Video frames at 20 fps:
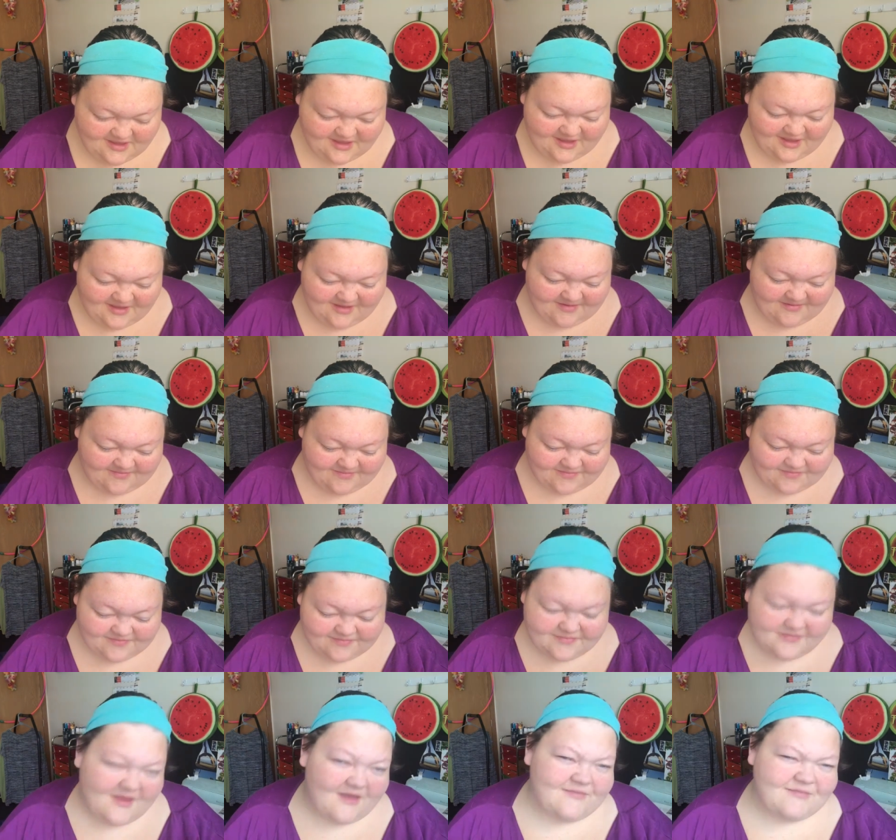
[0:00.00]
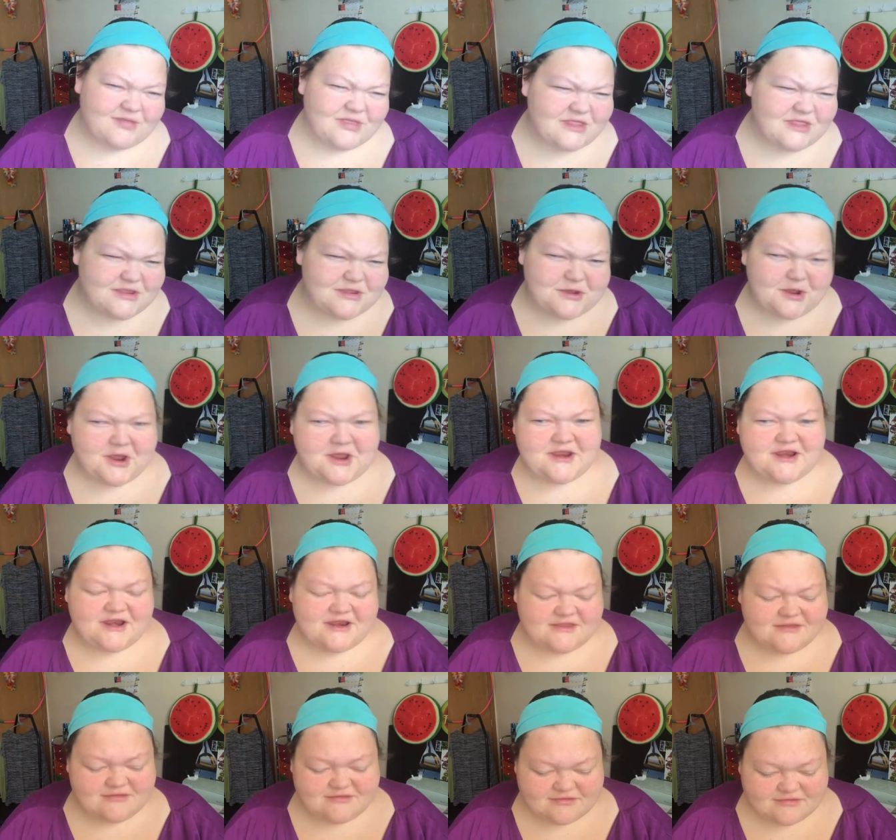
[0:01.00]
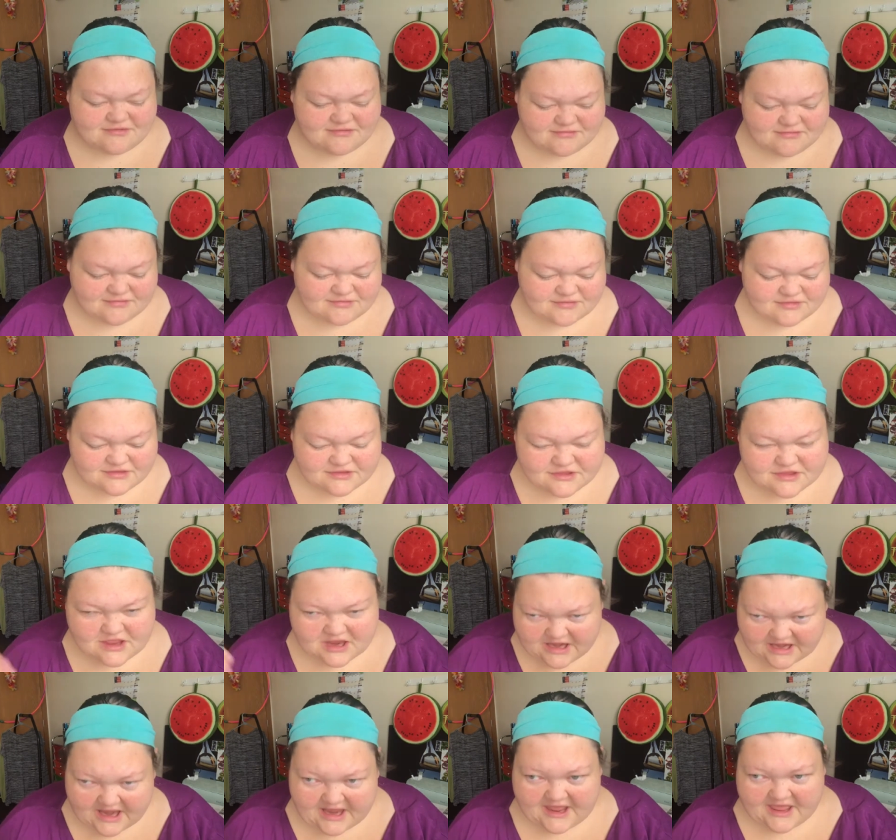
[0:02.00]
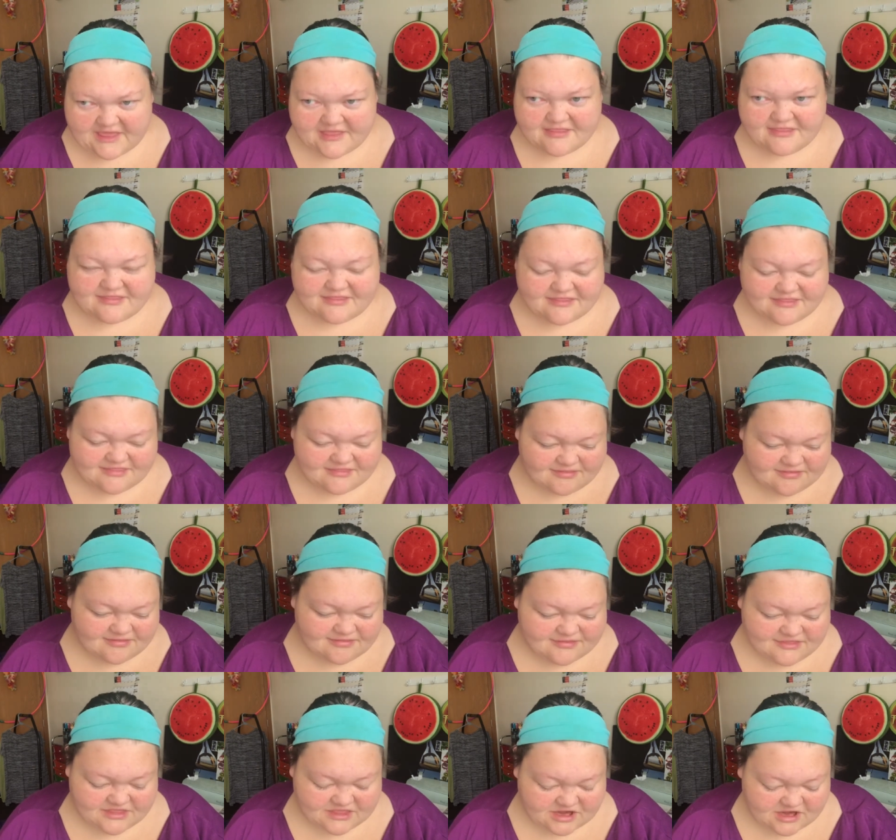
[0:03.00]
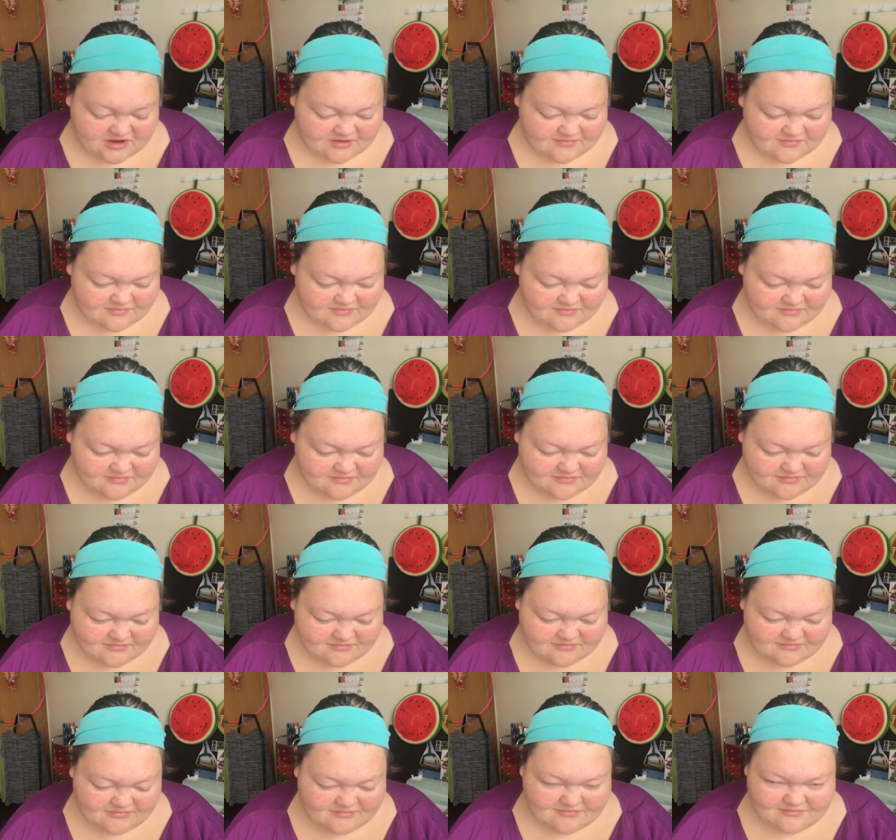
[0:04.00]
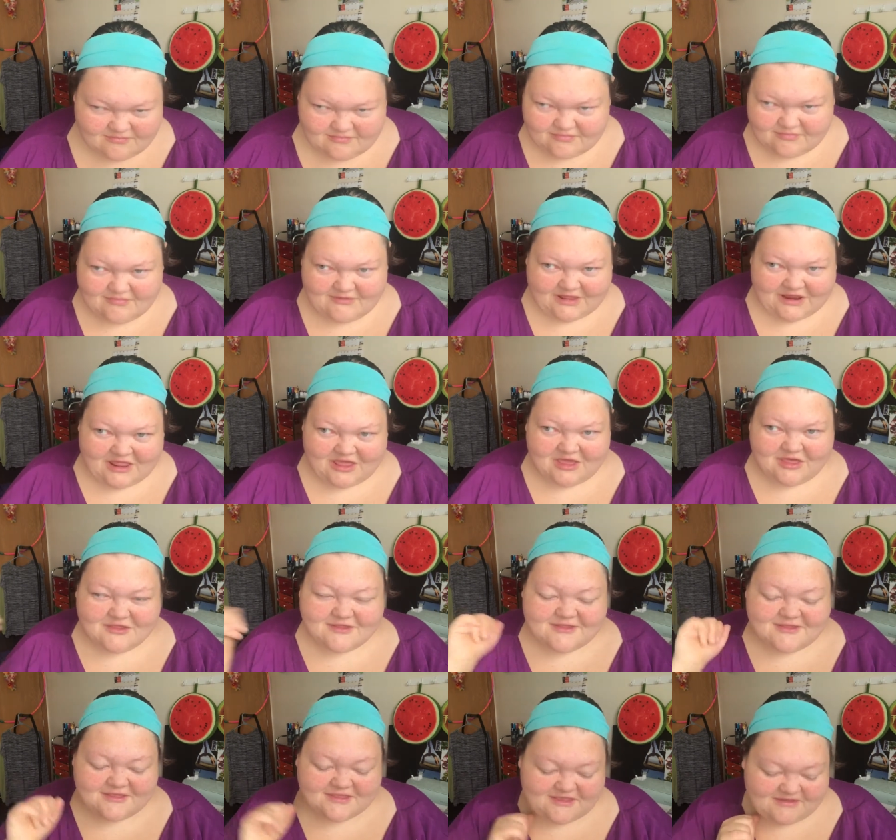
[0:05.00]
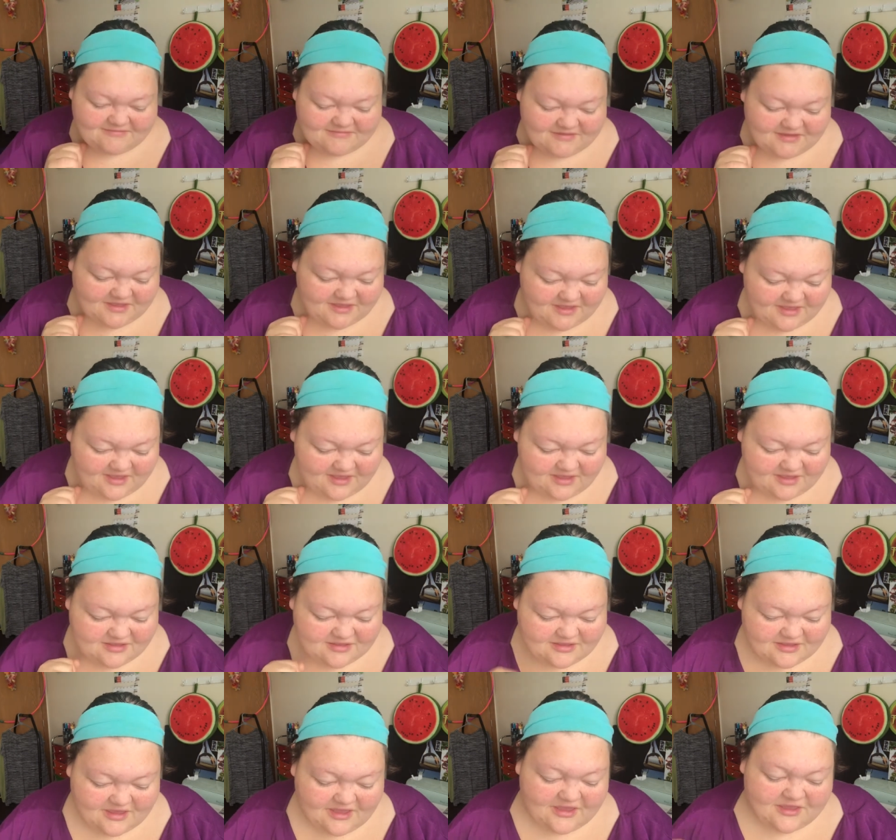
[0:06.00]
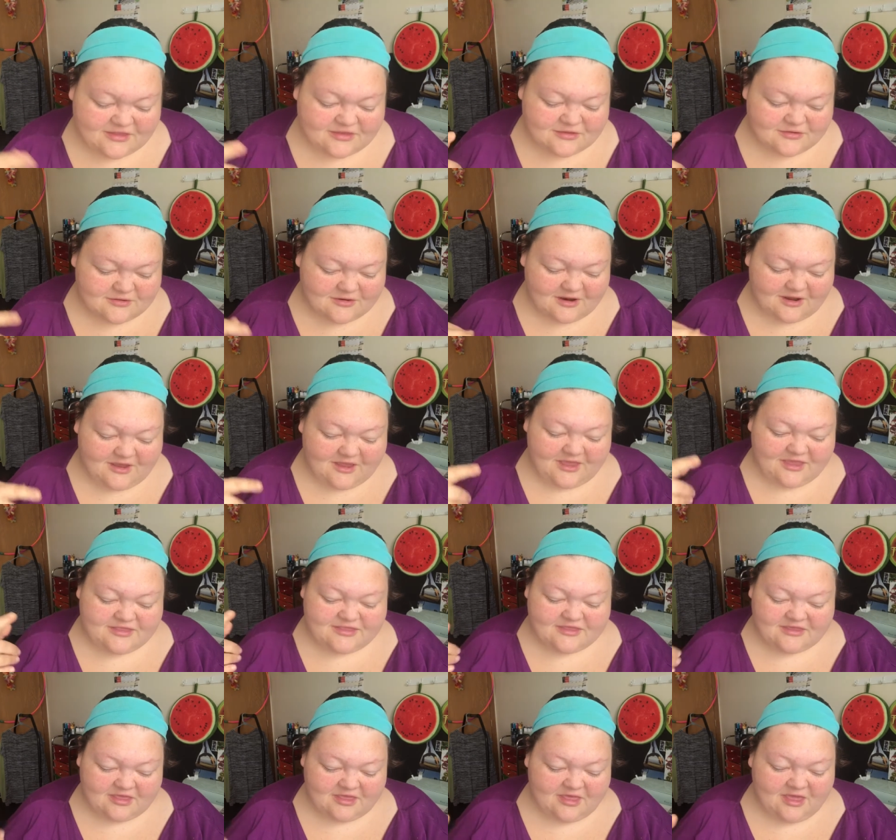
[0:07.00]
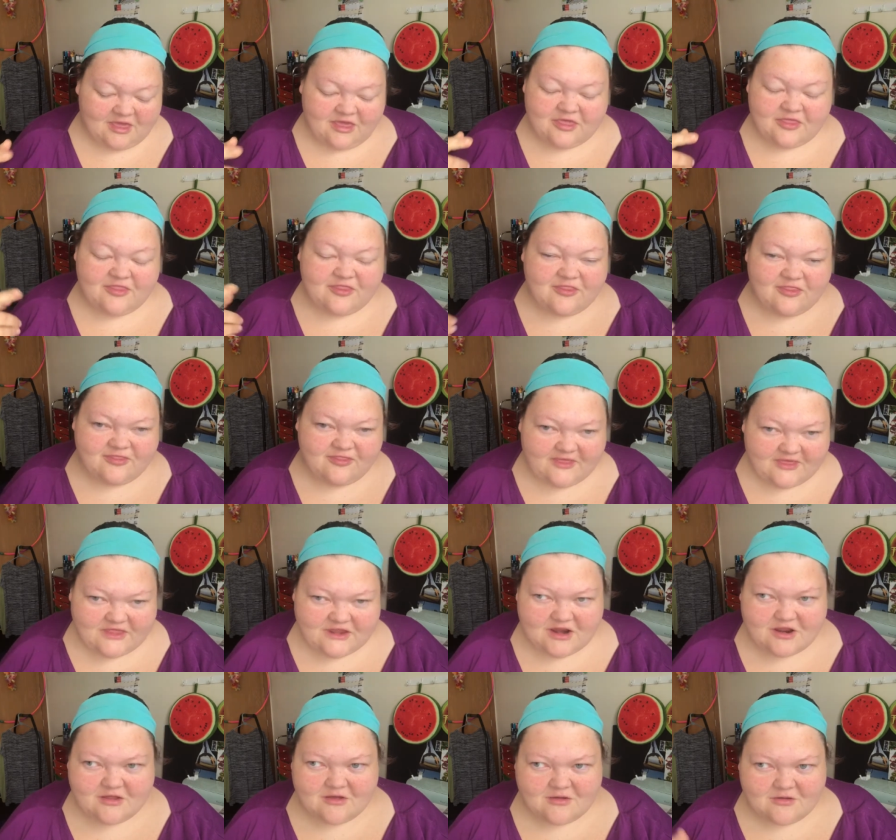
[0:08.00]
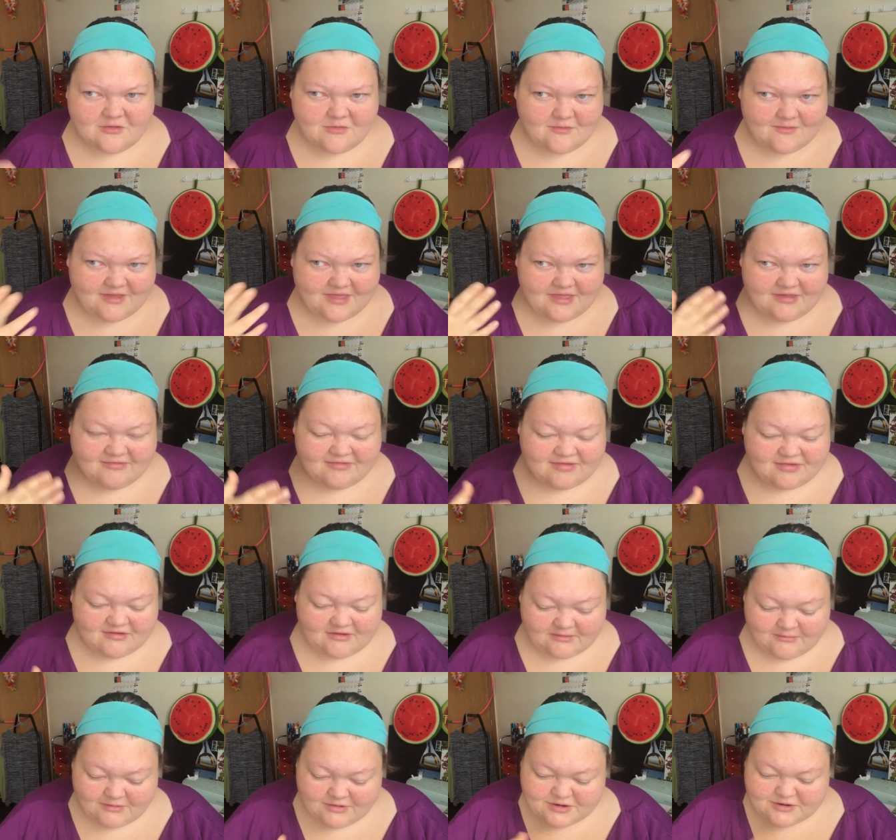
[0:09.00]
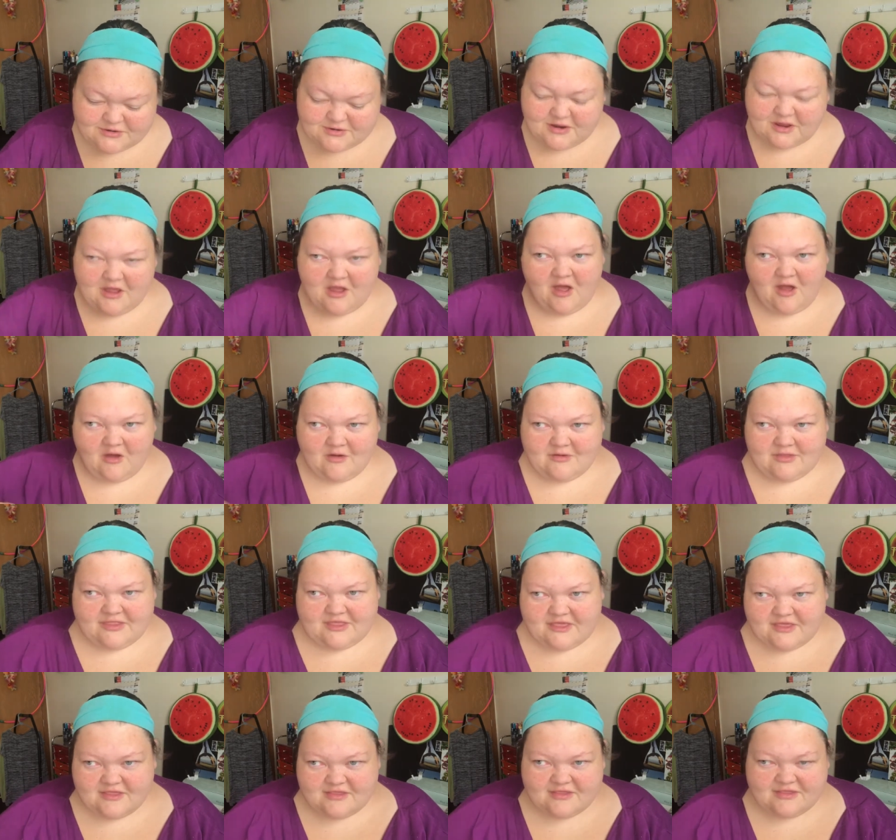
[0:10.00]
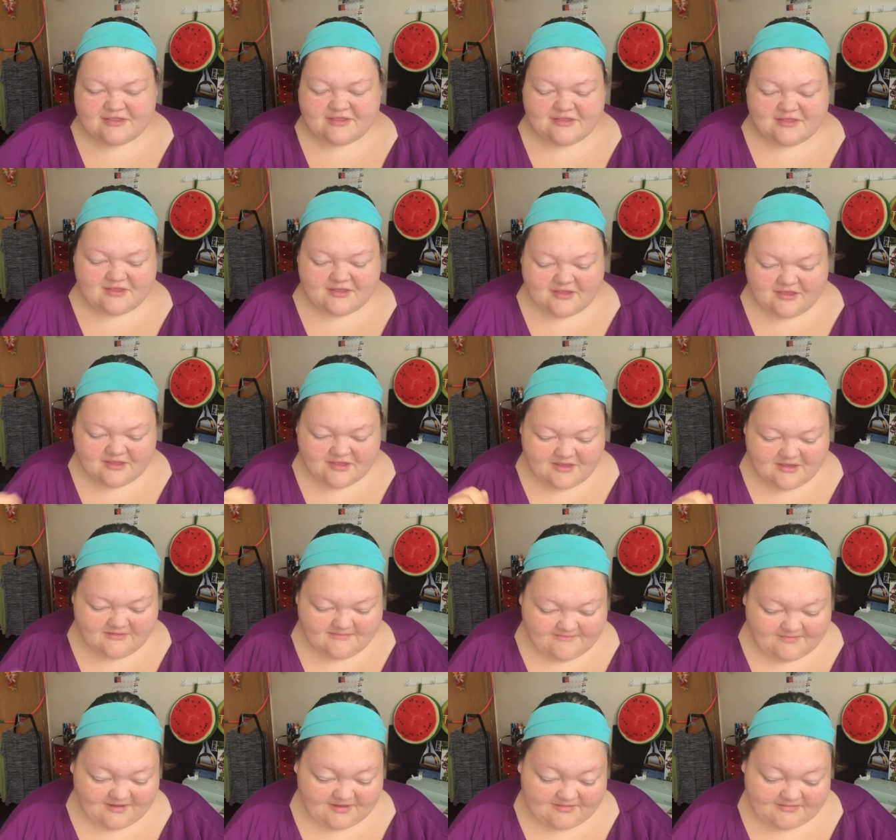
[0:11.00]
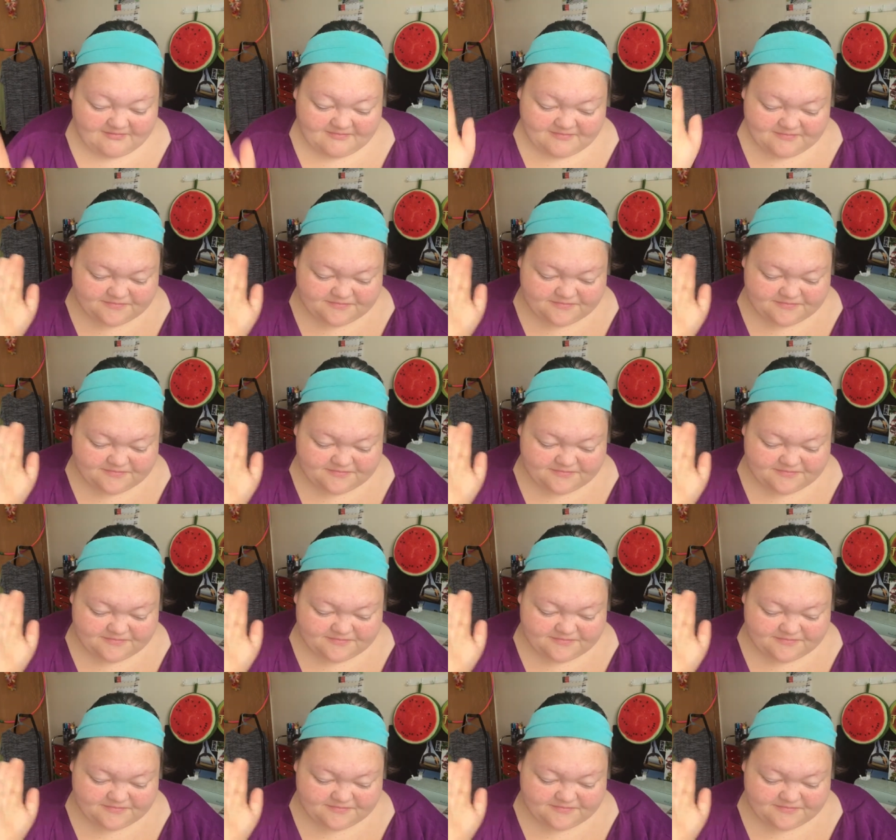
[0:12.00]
I'm gonna try tonight, when I go to sleep, and try a theta waves. I want to try all of these, but